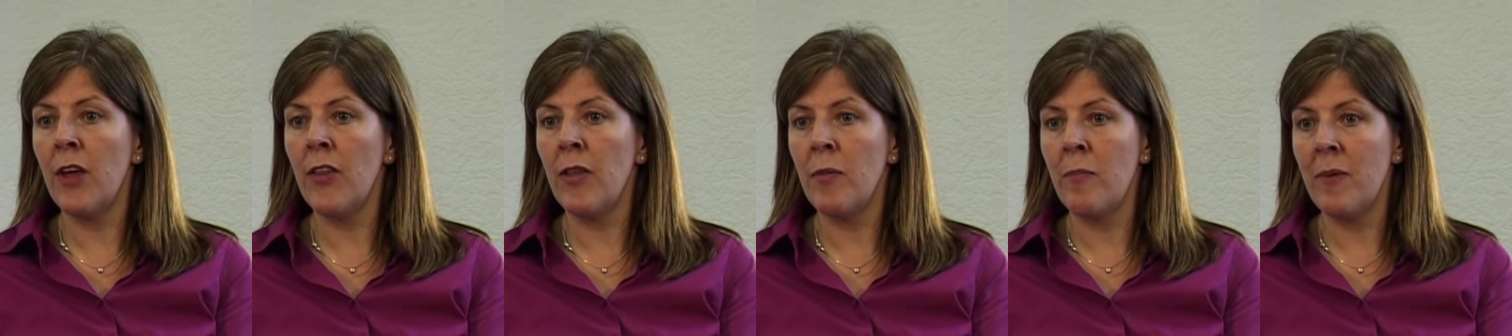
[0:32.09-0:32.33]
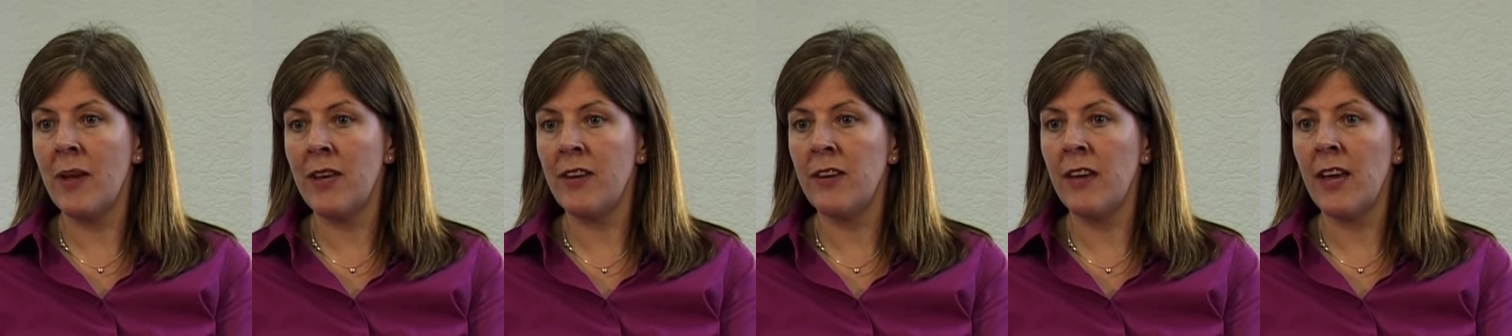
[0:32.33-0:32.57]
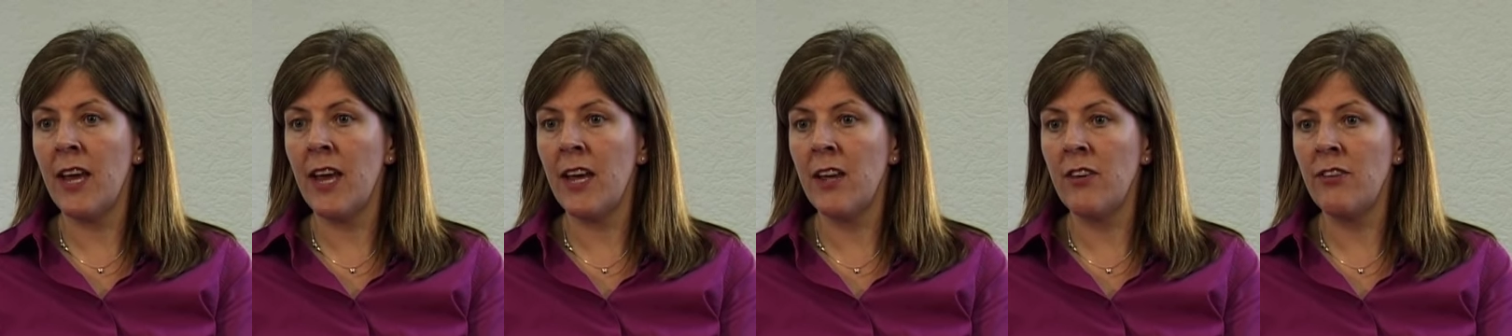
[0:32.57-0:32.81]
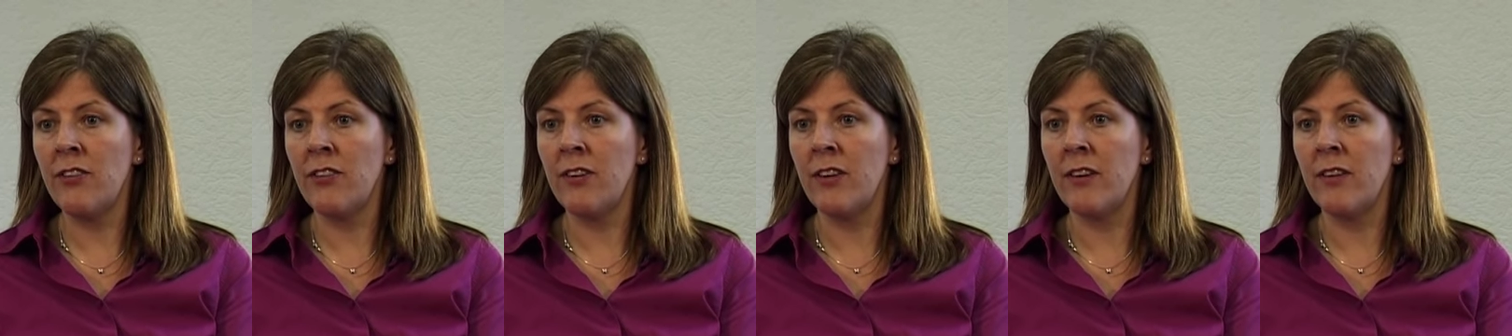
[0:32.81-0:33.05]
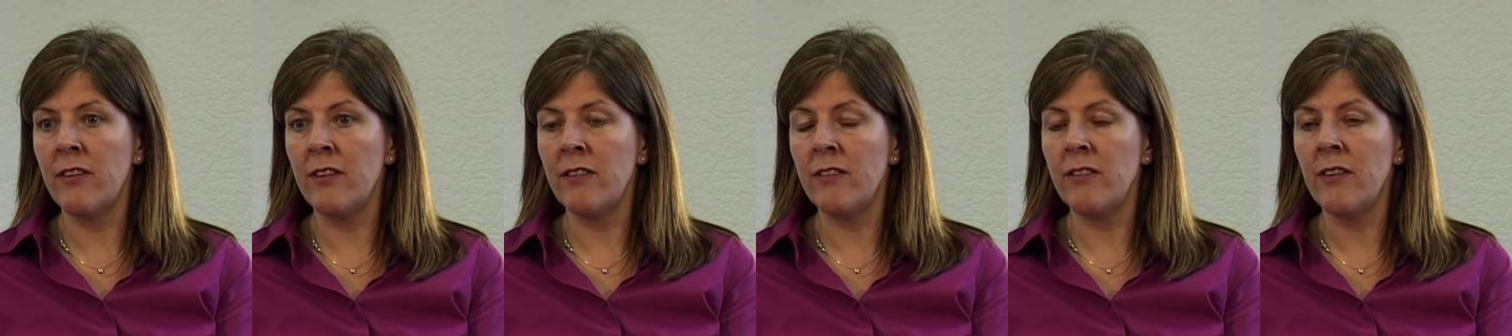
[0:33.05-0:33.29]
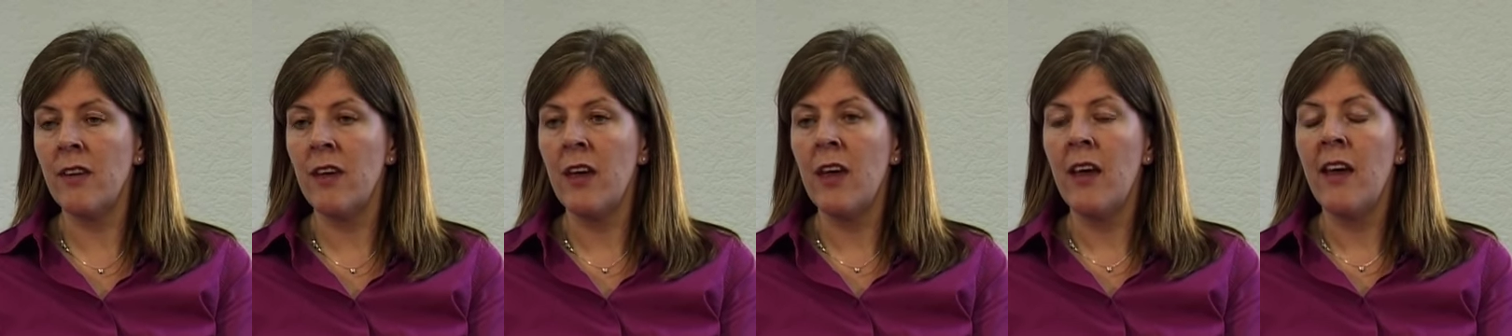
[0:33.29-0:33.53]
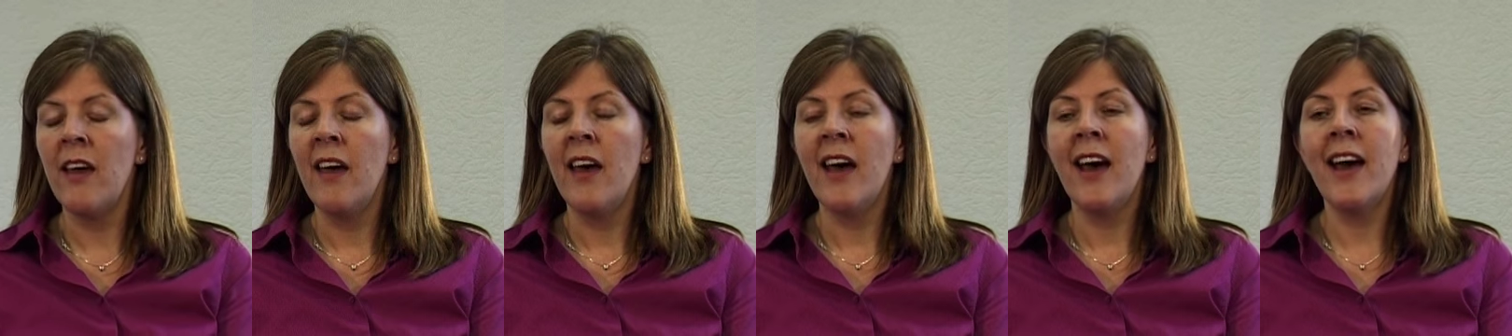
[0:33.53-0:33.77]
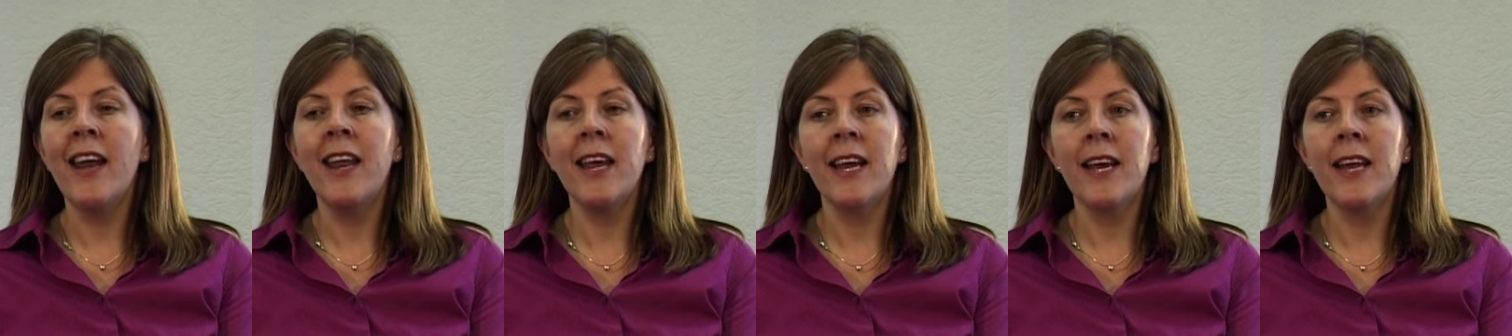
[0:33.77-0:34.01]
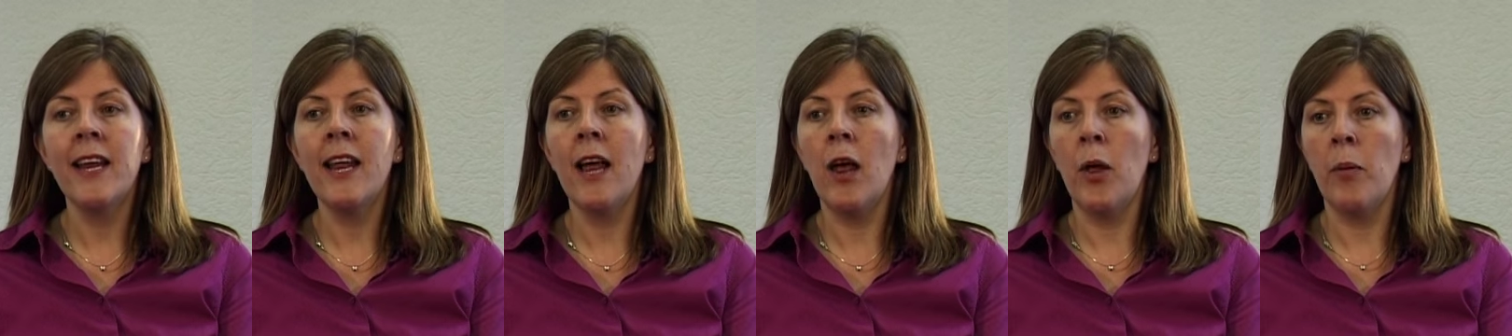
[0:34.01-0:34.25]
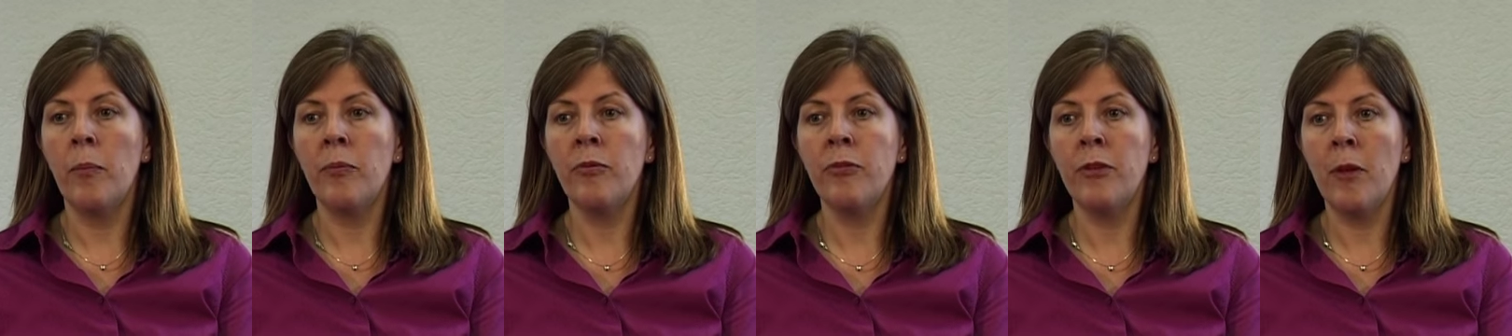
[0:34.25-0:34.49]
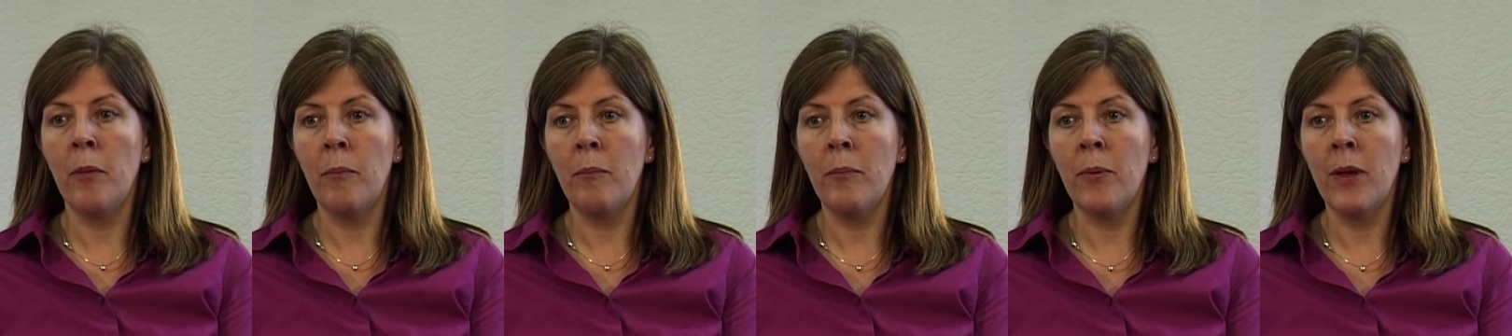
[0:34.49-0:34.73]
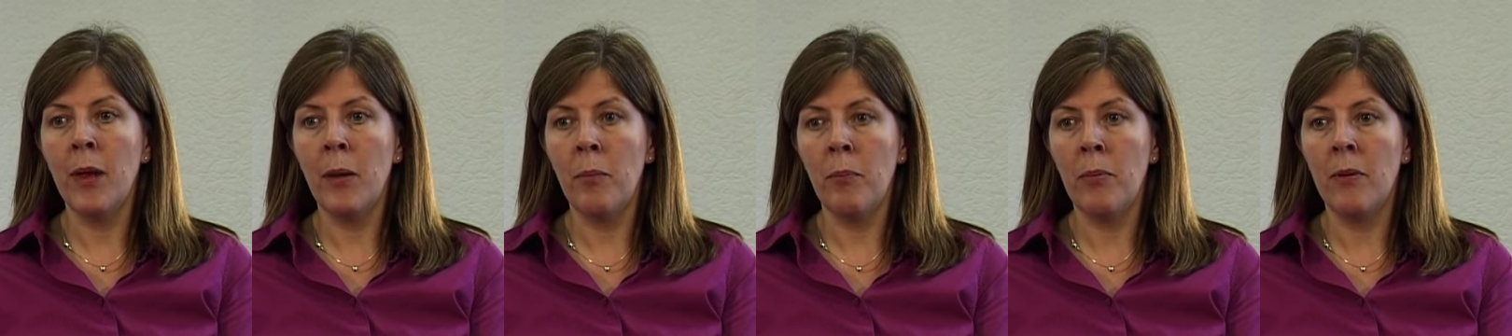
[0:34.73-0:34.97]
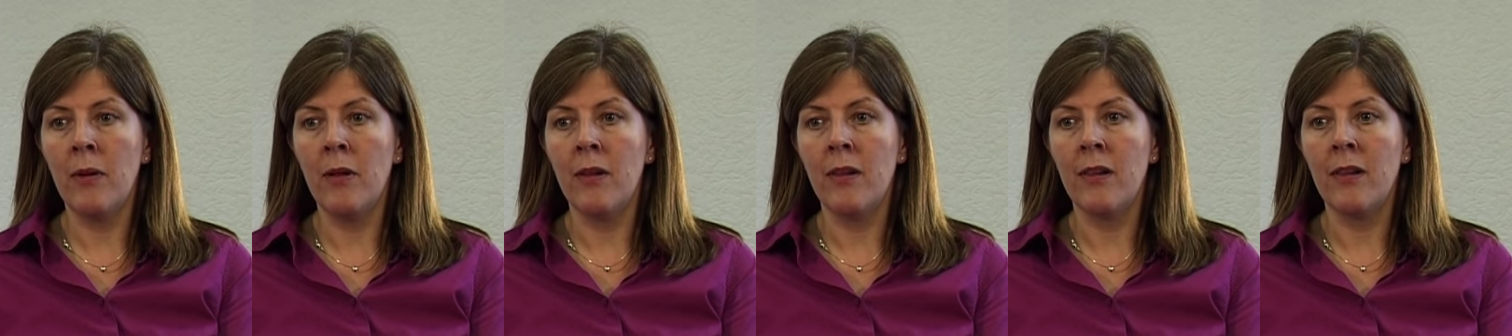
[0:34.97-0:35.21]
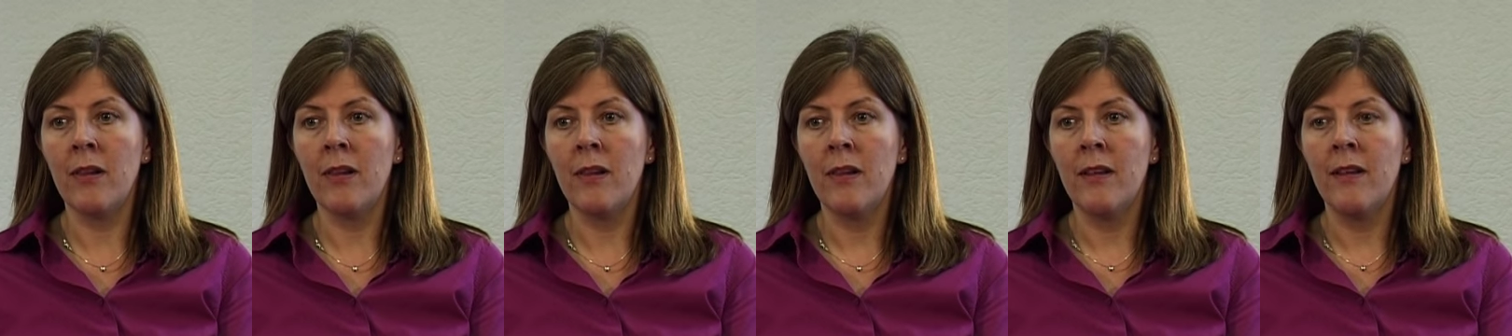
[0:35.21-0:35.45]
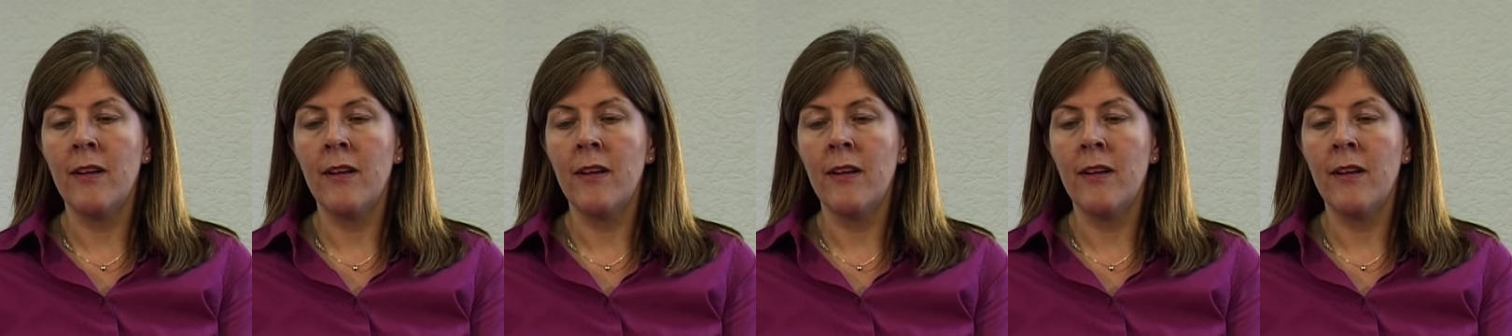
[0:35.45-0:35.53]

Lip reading: other medications, and it can help some people.